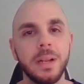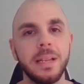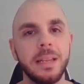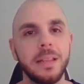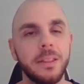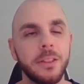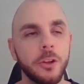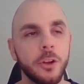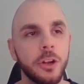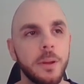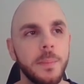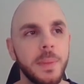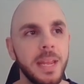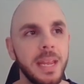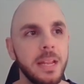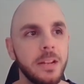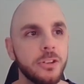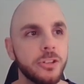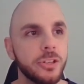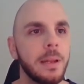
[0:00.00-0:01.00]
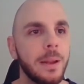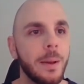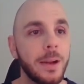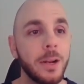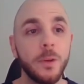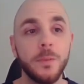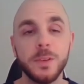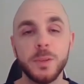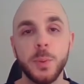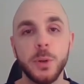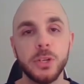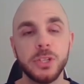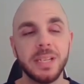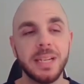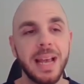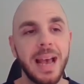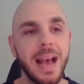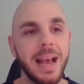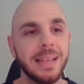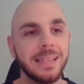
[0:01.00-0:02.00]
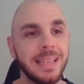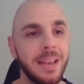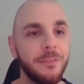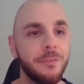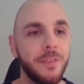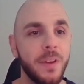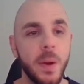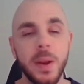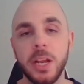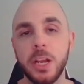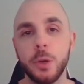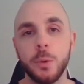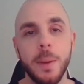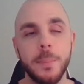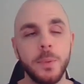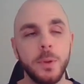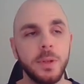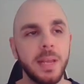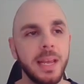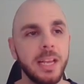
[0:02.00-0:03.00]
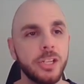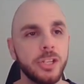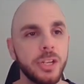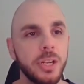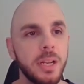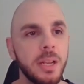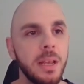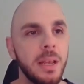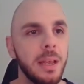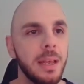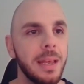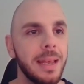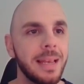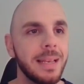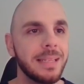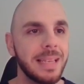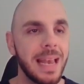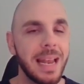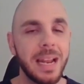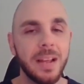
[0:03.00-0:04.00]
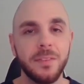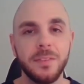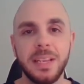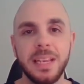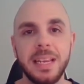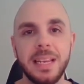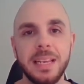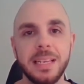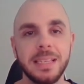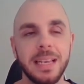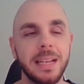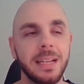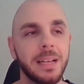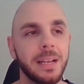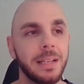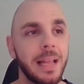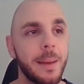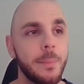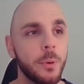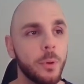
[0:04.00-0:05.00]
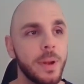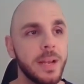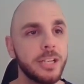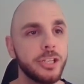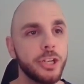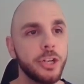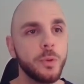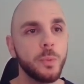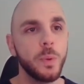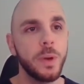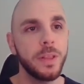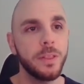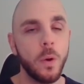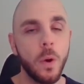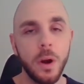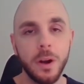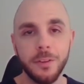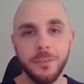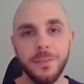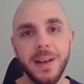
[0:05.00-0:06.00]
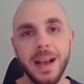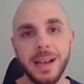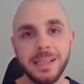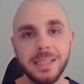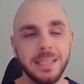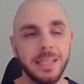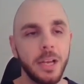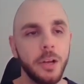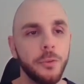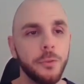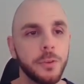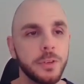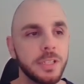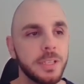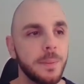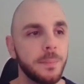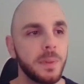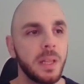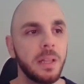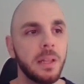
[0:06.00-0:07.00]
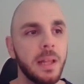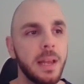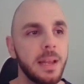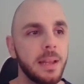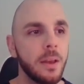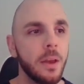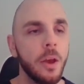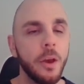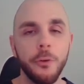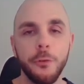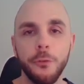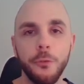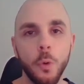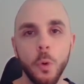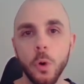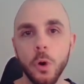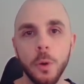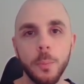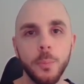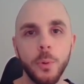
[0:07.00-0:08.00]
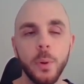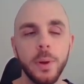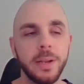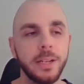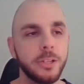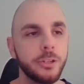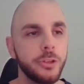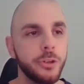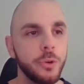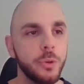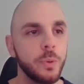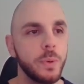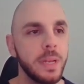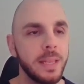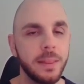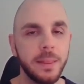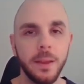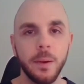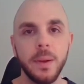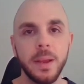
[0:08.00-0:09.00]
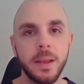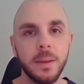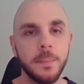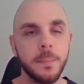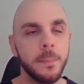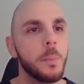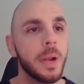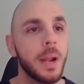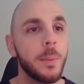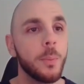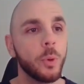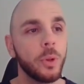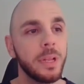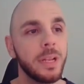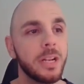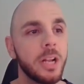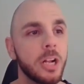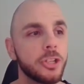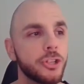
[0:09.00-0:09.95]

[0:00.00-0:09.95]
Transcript: Ethereum each. Now, I know this person has a very good reputation. His NFTs in collaboration with RTFKTs sell for something like 4.2 Ethereum, but I'm really not